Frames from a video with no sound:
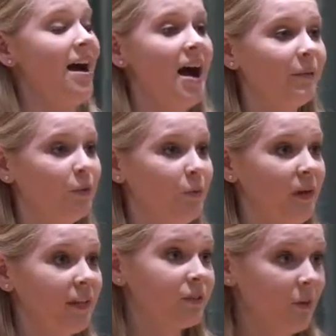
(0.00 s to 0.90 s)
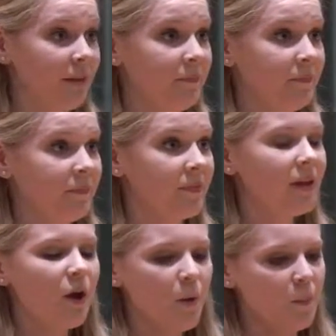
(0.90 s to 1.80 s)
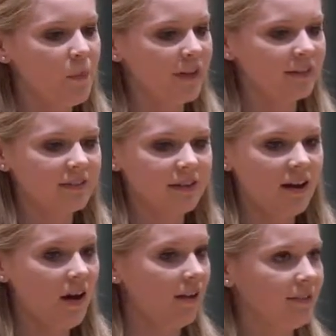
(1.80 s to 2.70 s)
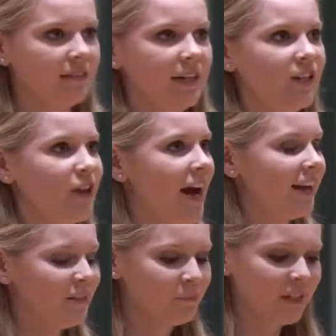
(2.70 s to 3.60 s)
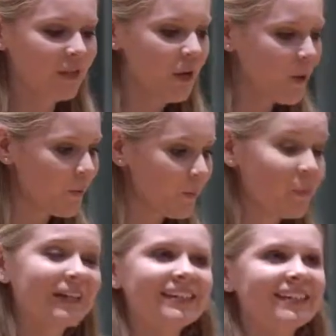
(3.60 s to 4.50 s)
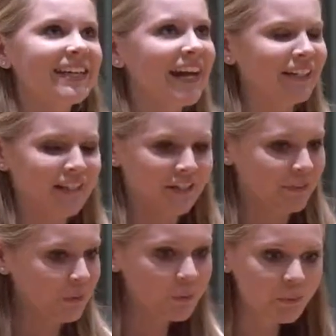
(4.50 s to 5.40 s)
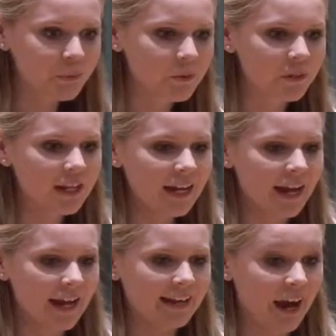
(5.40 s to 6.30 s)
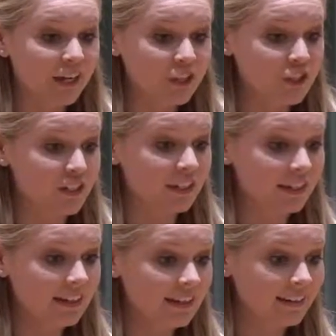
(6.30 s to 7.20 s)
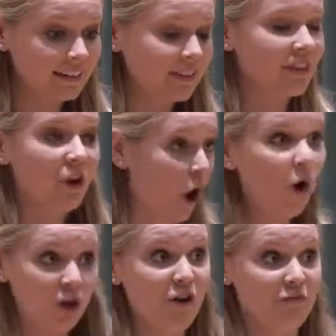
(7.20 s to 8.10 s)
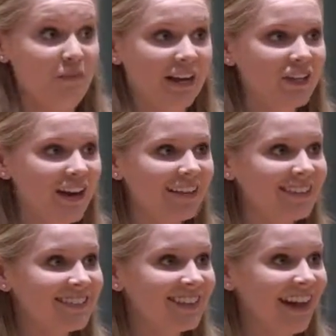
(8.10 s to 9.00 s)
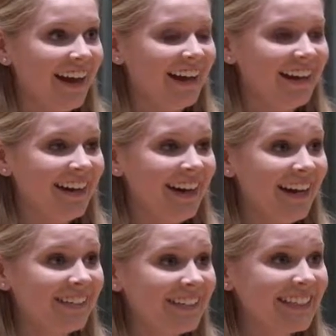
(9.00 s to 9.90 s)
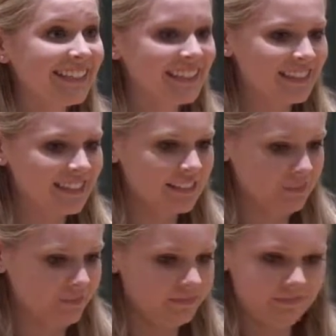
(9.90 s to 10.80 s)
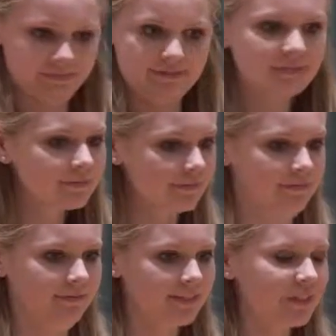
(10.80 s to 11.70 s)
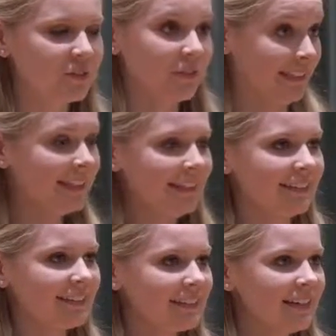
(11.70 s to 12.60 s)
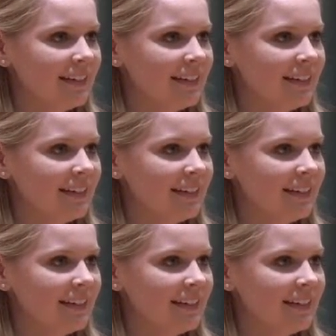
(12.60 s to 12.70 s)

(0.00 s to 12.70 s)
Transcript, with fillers: I'm super nice, right? But on stage, I can be wicked and, and cruel, and I can just get that all off my chest. I mean, it's, it's release.